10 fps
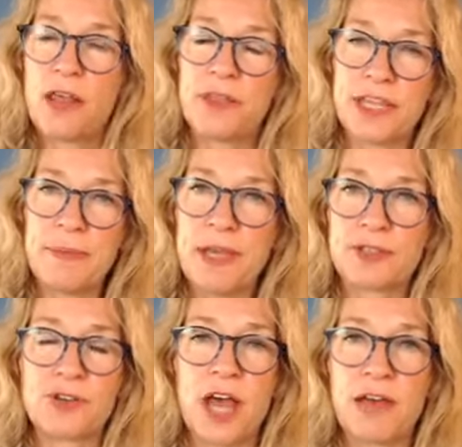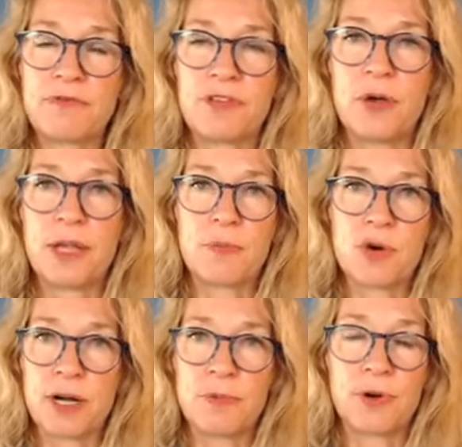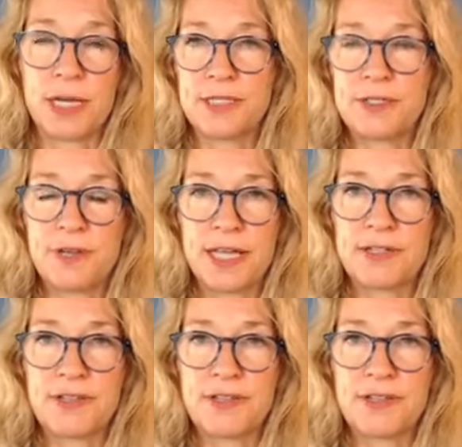the emails are not flowing more and more into